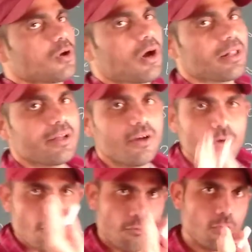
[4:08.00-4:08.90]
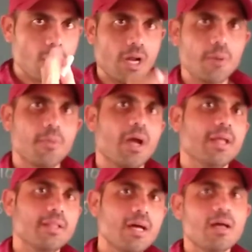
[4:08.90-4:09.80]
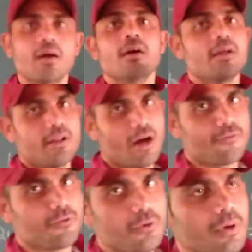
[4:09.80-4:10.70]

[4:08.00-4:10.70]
call the food crop and the non-food